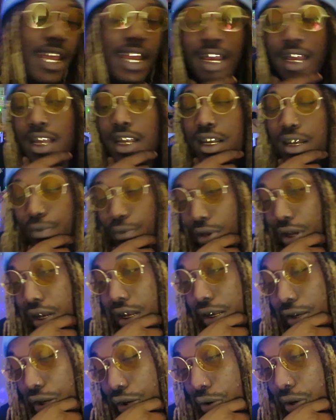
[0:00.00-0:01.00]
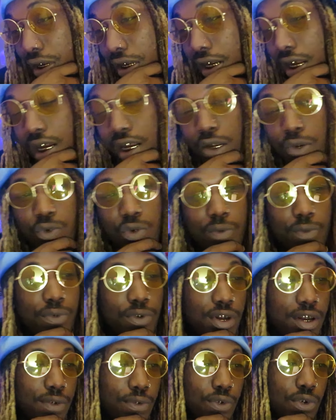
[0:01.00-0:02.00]
nigga, it's funny too, because niggas from
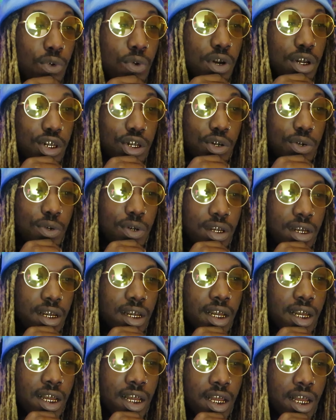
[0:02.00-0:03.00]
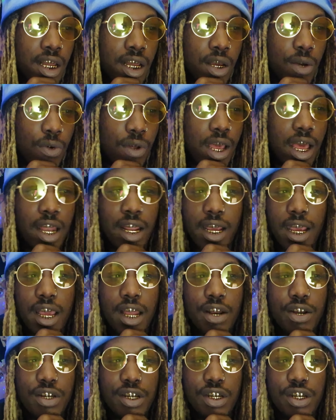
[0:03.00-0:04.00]
fucking Florida too. With
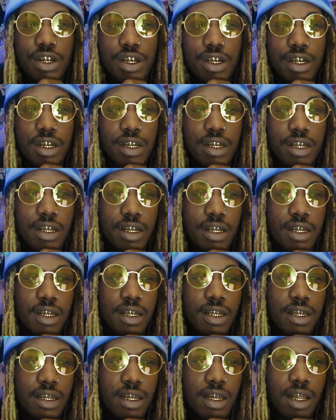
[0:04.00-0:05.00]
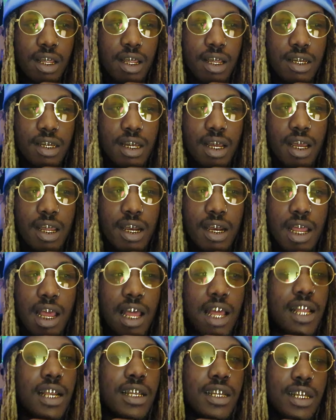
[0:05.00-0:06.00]
alligators and shit. Is that
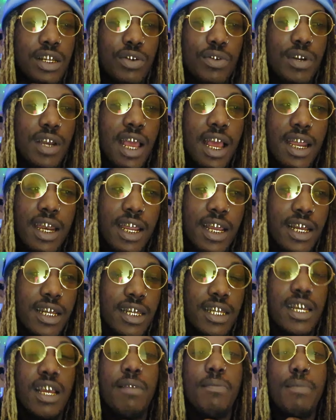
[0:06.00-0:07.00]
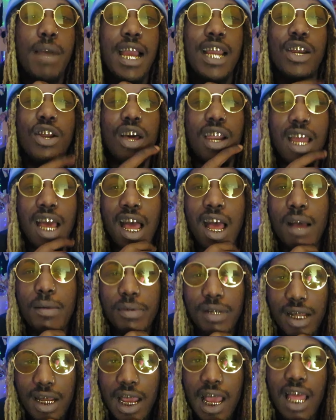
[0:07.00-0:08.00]
not, so not niggas say I'm biting all the
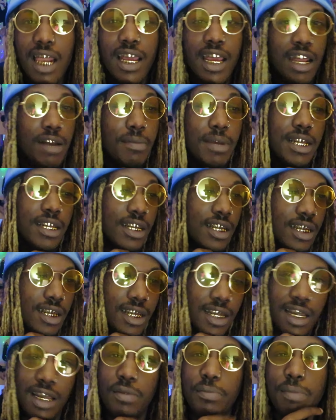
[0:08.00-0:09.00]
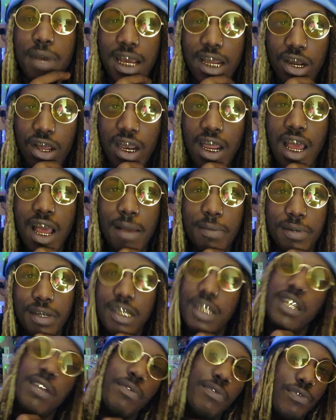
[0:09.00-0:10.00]
ops like alligator, basically. I'm biting all the ops
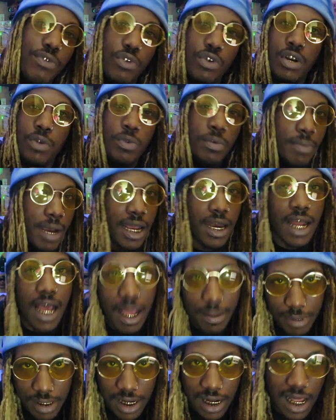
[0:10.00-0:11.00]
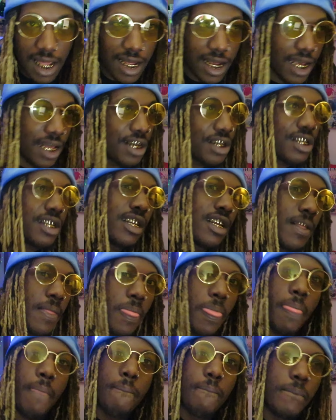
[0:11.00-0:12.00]
because I'm Florida. We bite ops like alligators.
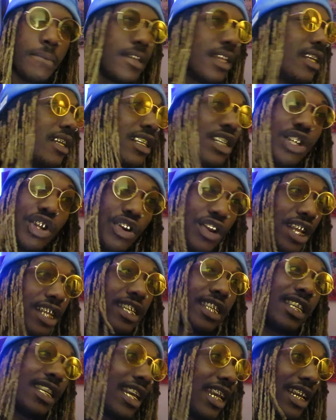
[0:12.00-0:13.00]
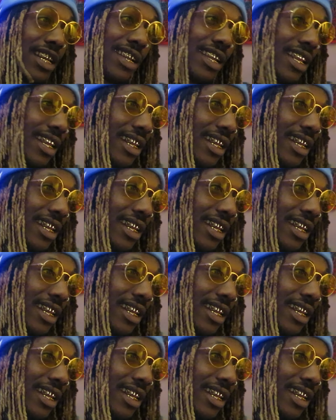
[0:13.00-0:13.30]
It's crazy. Ain't gonna